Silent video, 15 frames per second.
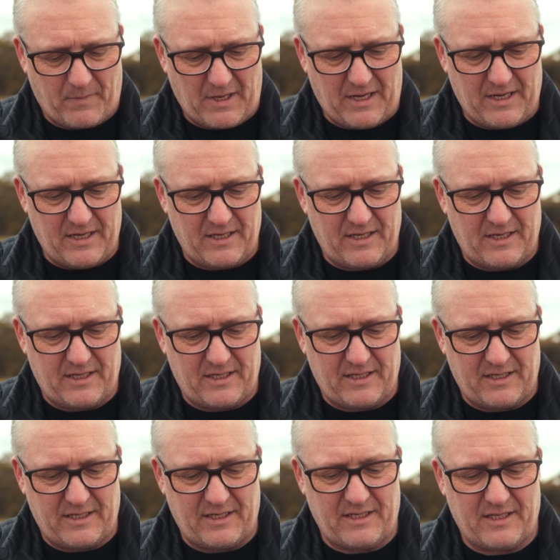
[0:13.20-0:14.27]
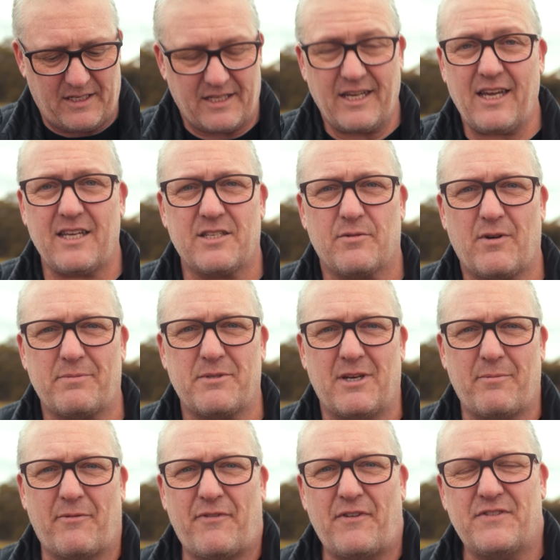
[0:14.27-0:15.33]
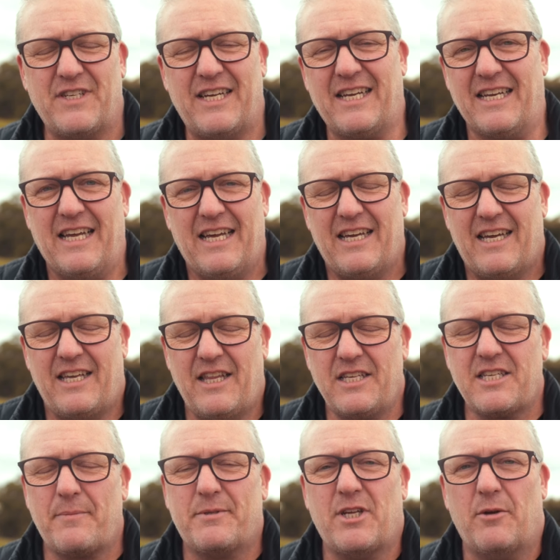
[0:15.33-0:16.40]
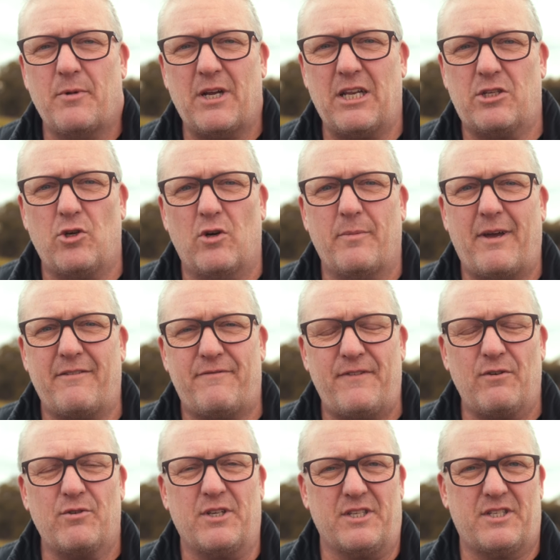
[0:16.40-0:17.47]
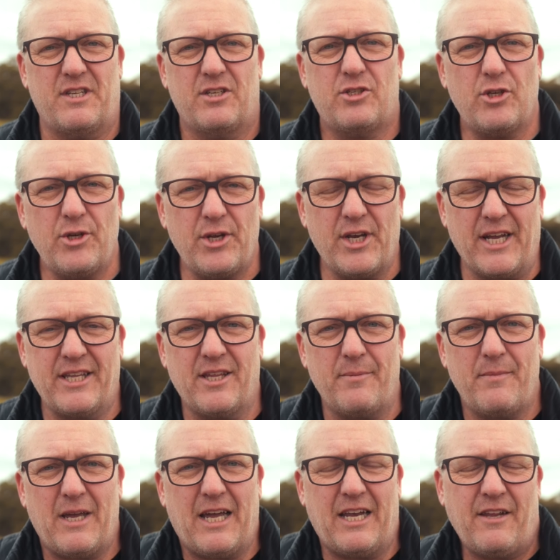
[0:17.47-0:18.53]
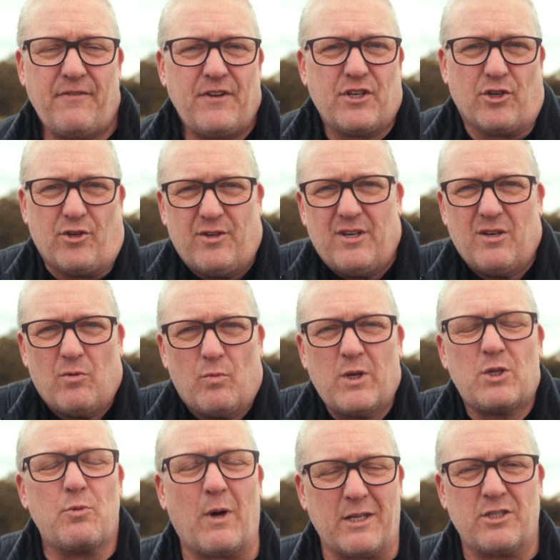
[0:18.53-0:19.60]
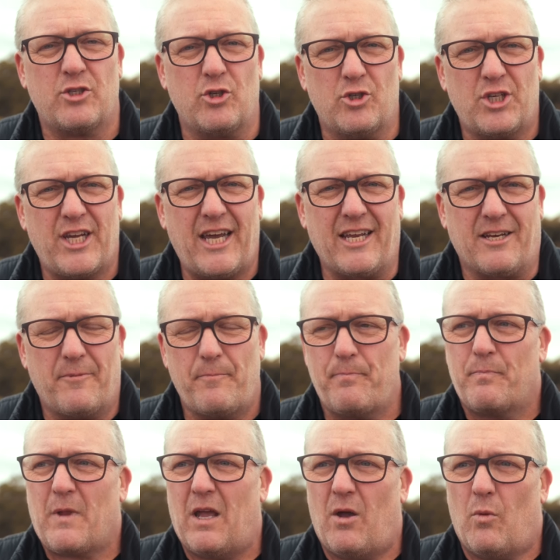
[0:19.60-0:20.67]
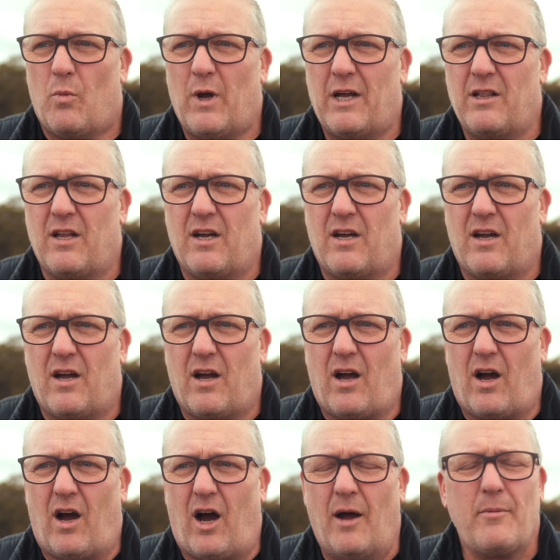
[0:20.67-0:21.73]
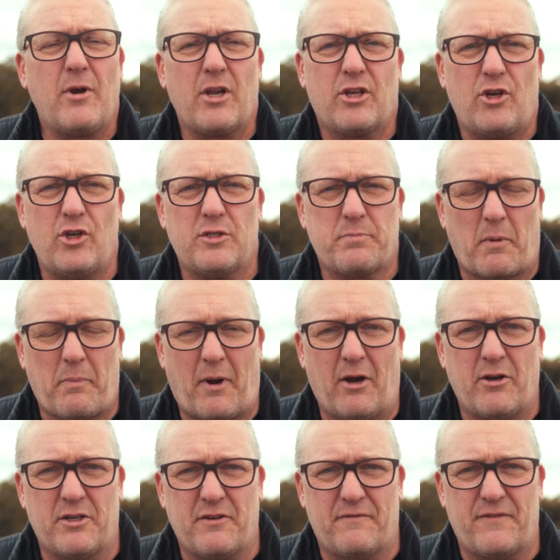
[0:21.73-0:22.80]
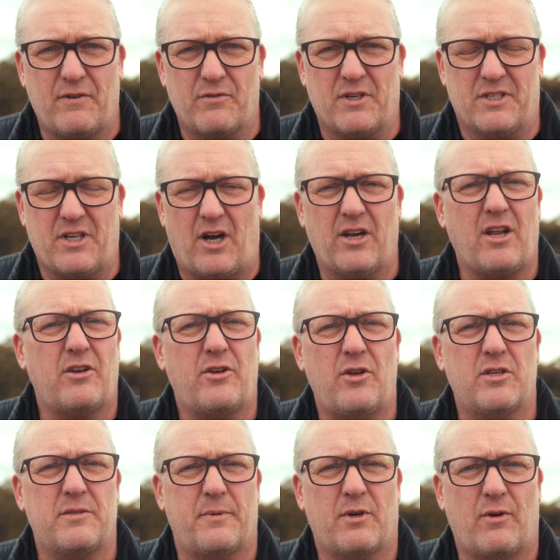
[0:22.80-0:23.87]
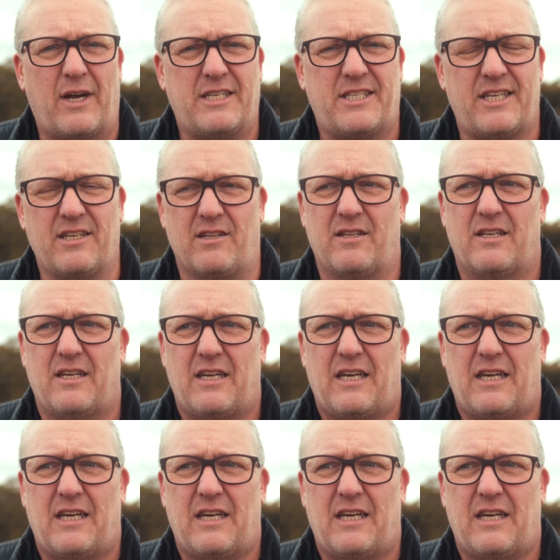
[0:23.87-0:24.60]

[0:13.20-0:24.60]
Yes, we're up to number 15. In this episode, we're going to talk about filters. Do you need them? And if you do, which ones should you get? Well, I'm not a huge proponent of filters. I don't use them a great deal.